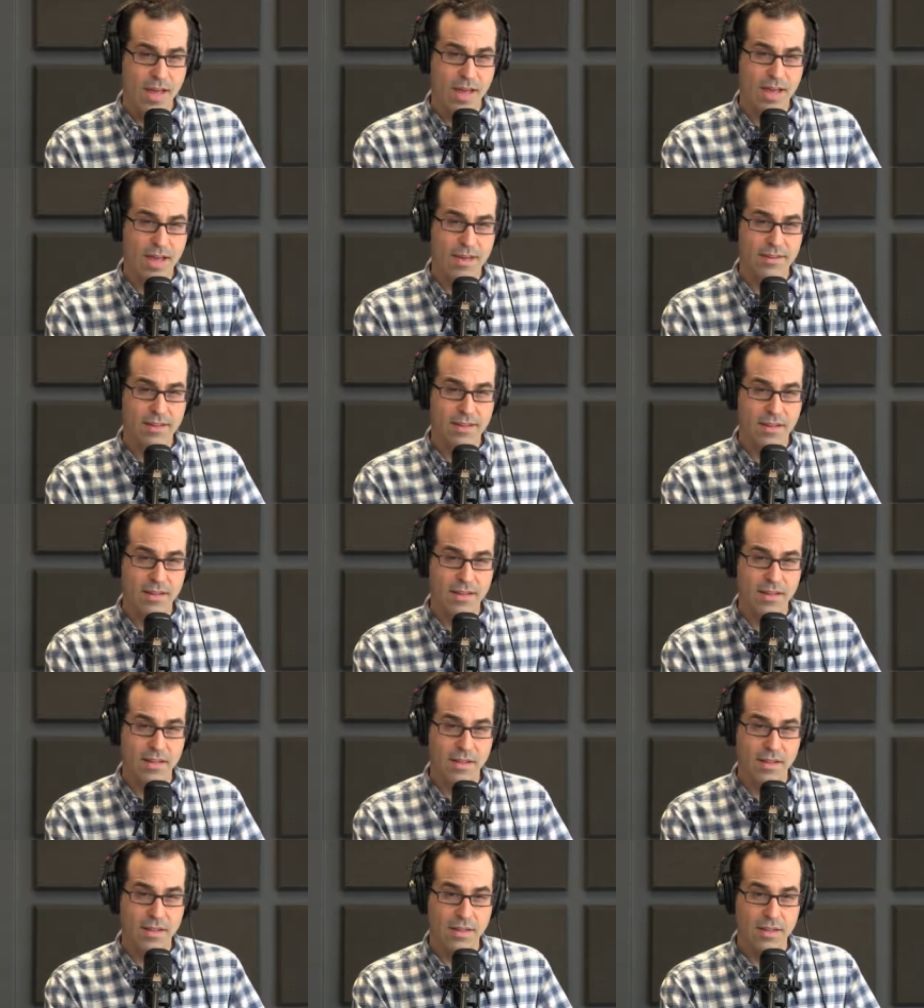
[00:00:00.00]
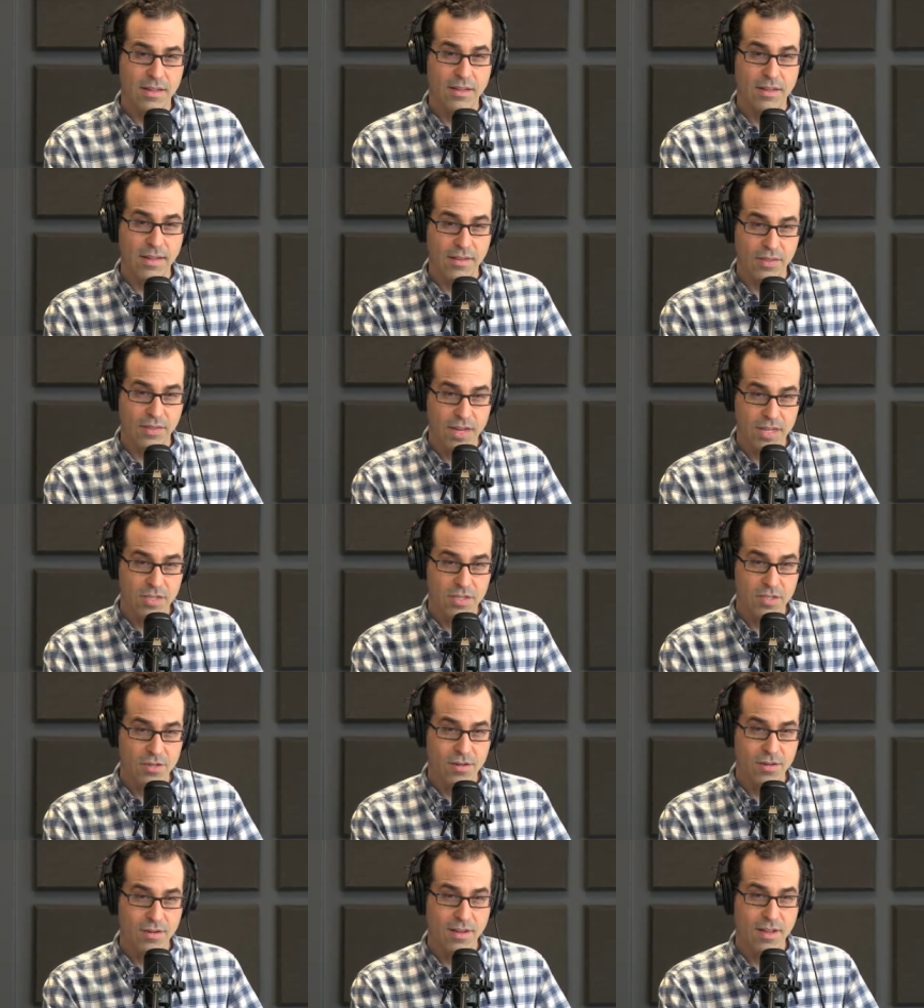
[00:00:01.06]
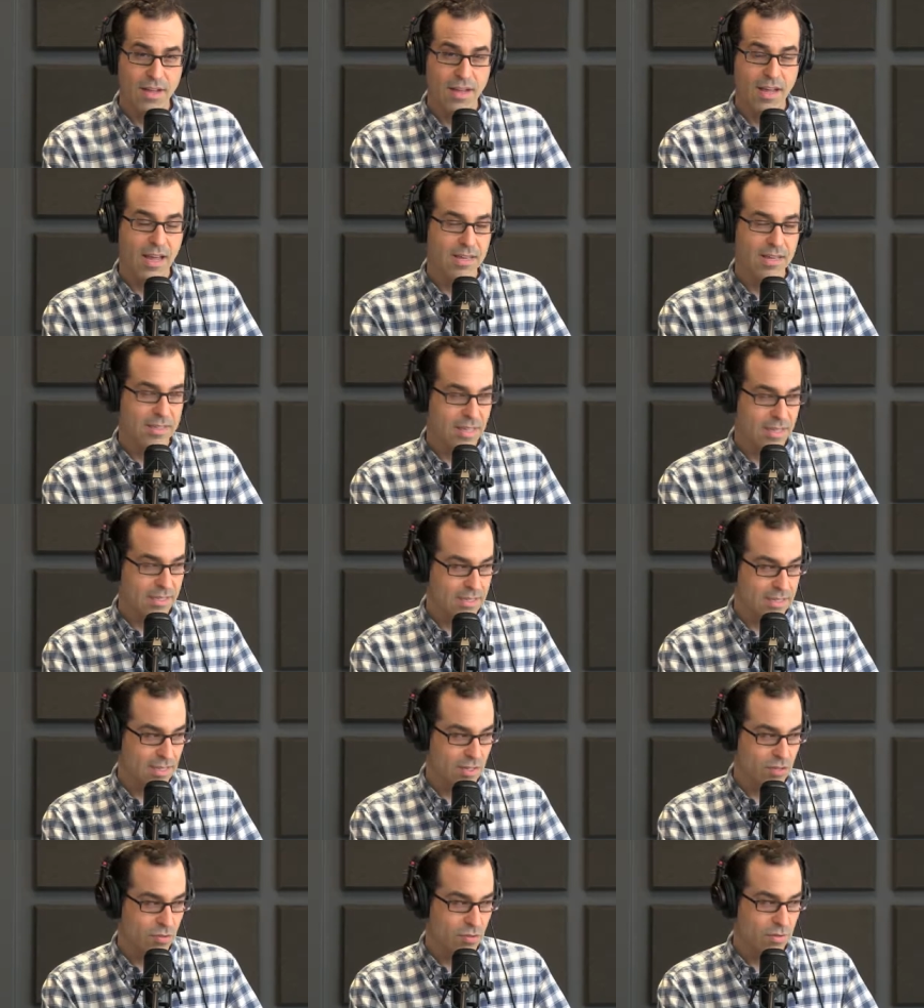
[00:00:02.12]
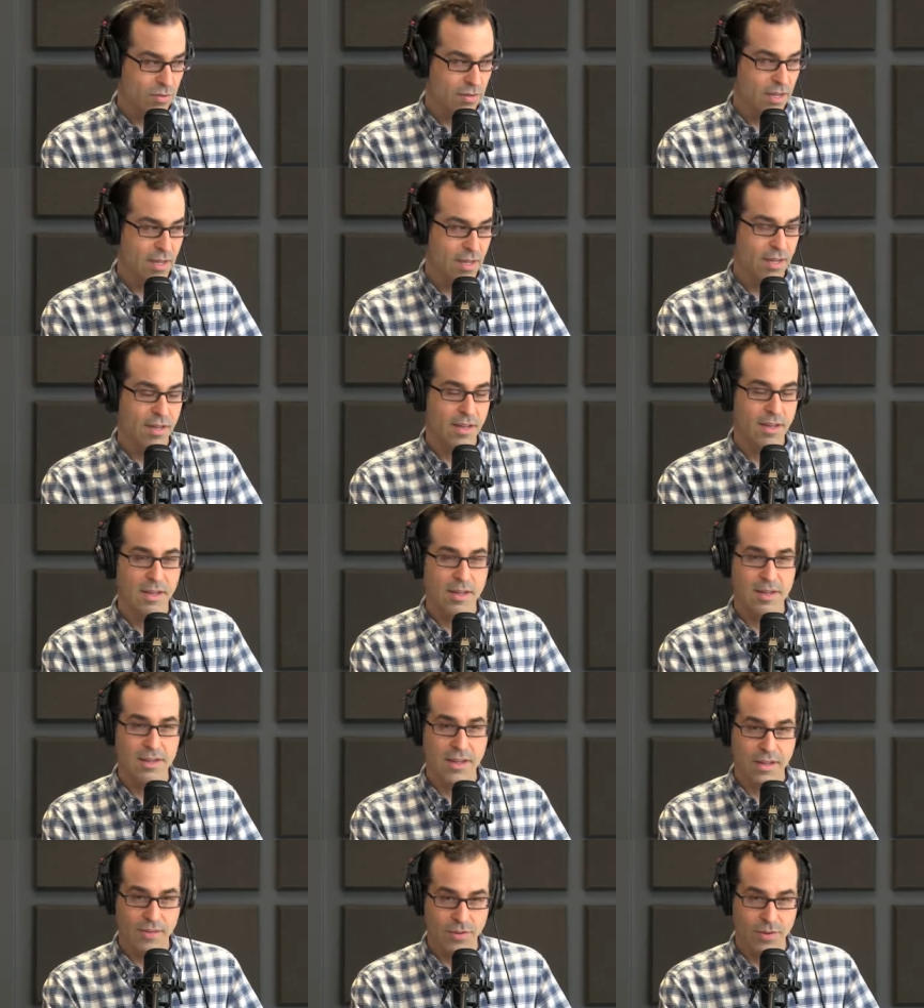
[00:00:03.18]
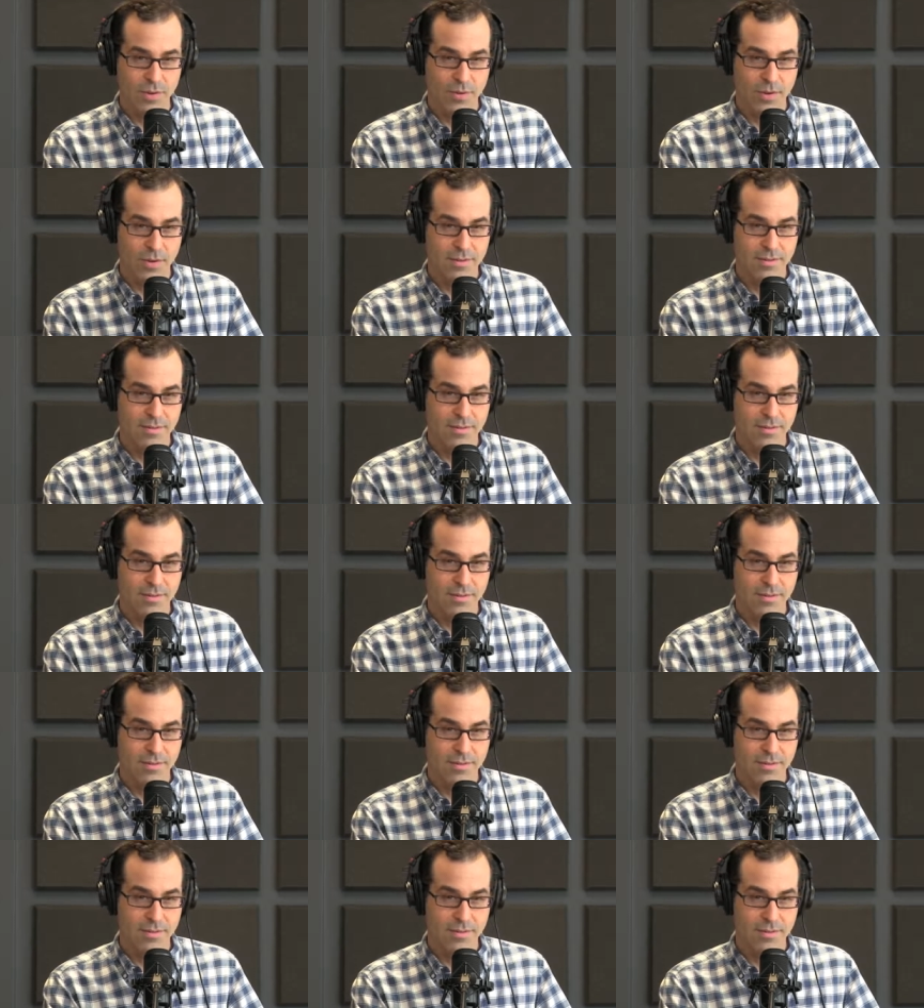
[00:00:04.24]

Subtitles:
at 11 Eastern and 10 Central. Have a good one.